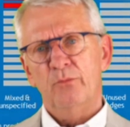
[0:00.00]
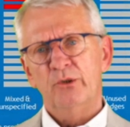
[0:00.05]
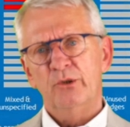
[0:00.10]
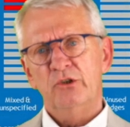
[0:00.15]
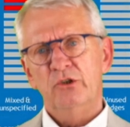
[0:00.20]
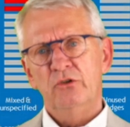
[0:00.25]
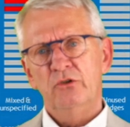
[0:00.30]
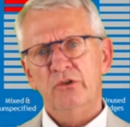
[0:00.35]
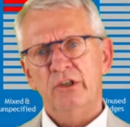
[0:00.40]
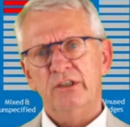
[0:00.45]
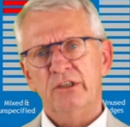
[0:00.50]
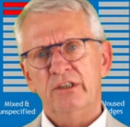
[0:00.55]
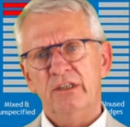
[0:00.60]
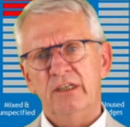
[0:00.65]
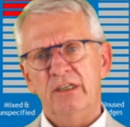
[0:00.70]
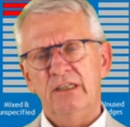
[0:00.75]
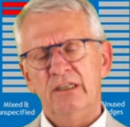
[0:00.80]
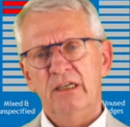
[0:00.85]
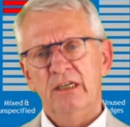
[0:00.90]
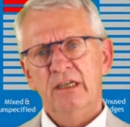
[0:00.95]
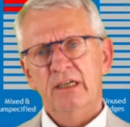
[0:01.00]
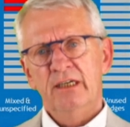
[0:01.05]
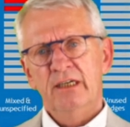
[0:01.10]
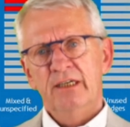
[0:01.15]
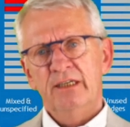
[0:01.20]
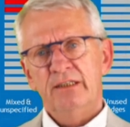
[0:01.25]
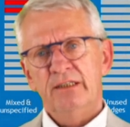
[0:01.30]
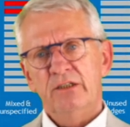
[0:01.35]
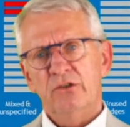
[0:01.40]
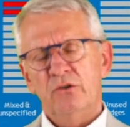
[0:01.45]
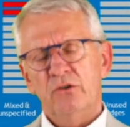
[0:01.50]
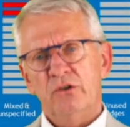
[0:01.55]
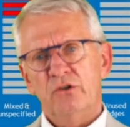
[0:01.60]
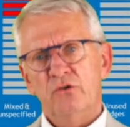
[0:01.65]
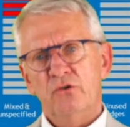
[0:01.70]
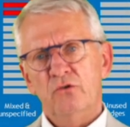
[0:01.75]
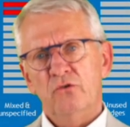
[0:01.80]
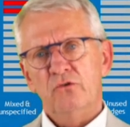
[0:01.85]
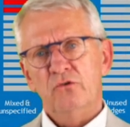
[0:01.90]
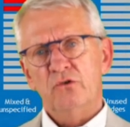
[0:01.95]
opportunity
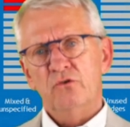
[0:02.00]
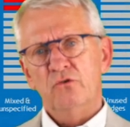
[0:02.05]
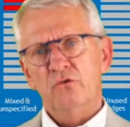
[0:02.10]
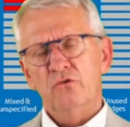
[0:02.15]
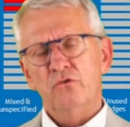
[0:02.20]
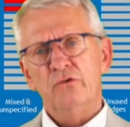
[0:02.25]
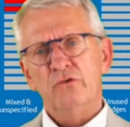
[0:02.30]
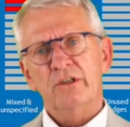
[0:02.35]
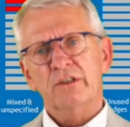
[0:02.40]
to do